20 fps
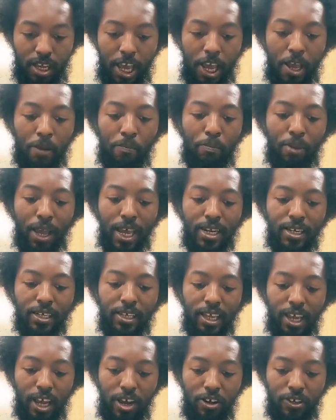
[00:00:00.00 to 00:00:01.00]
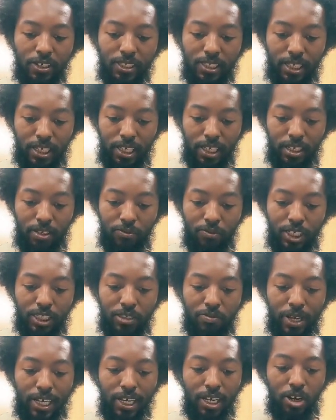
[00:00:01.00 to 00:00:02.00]
and beta carotene,
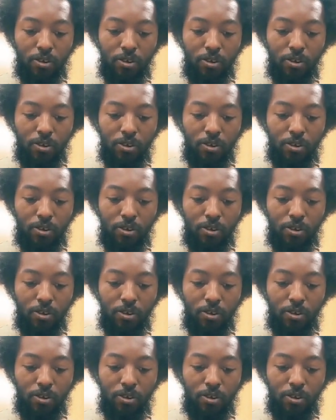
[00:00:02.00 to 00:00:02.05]
which may